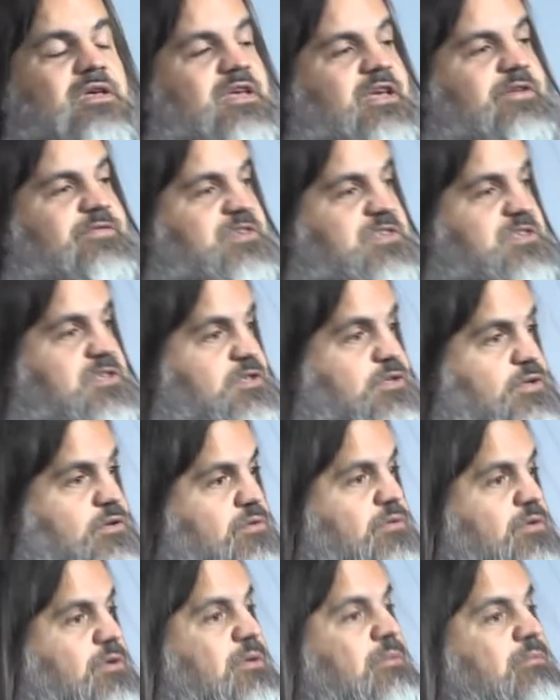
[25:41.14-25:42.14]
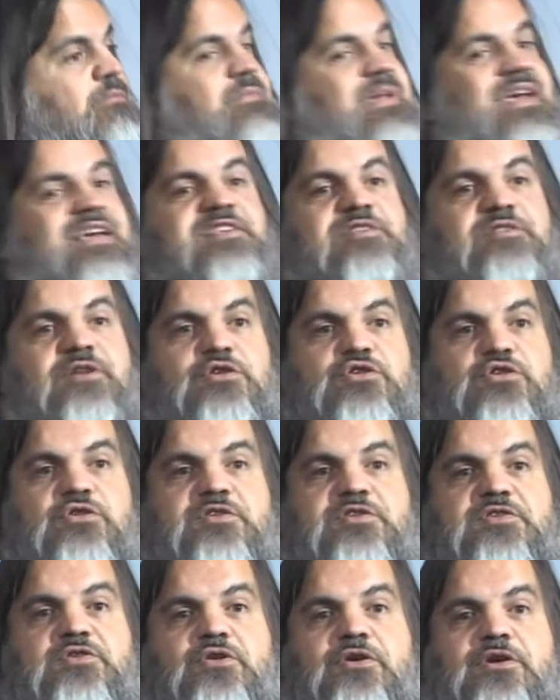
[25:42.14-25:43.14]
If a student makes a digital
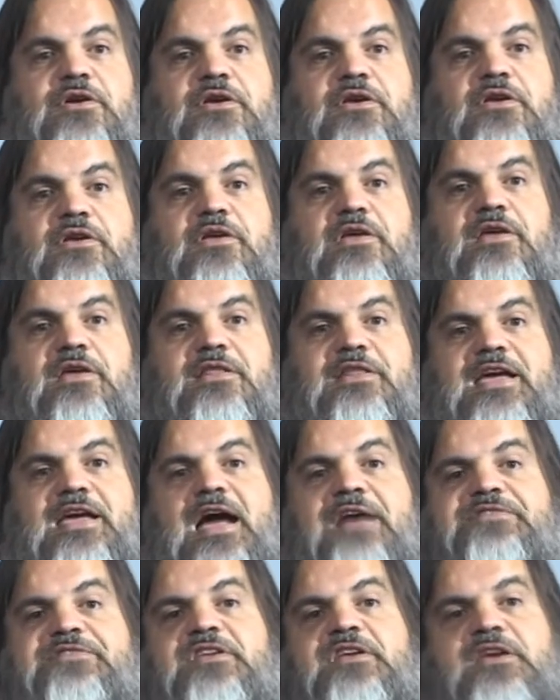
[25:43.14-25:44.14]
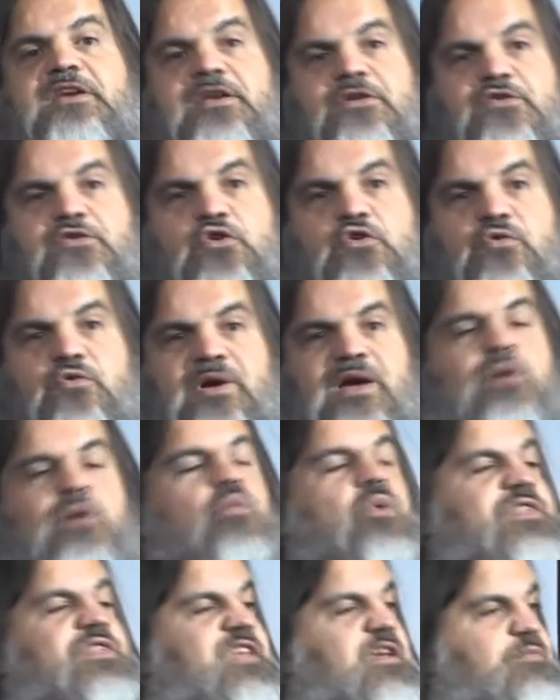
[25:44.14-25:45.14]
story, they have to integrate
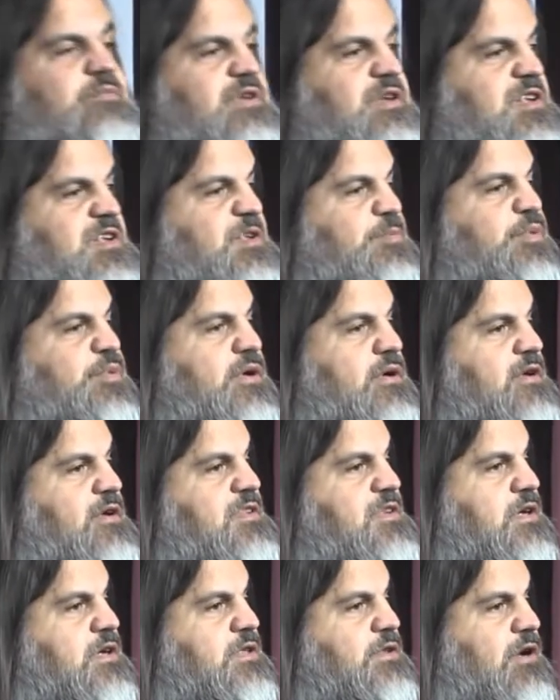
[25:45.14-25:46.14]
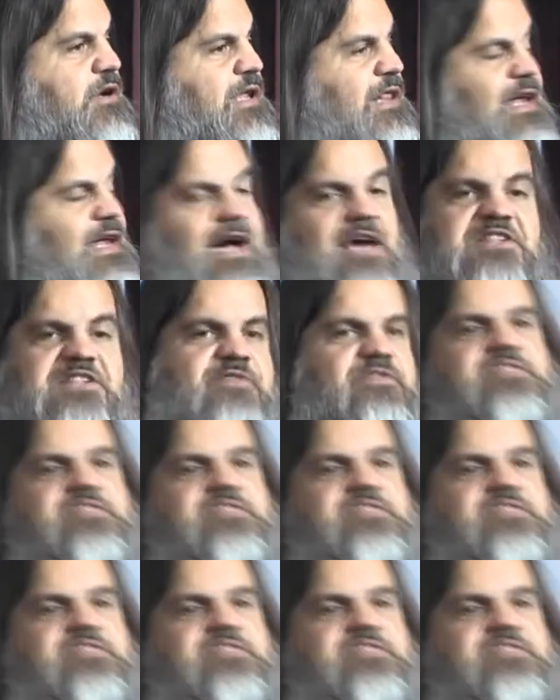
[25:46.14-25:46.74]
what they've been experiencing in their class.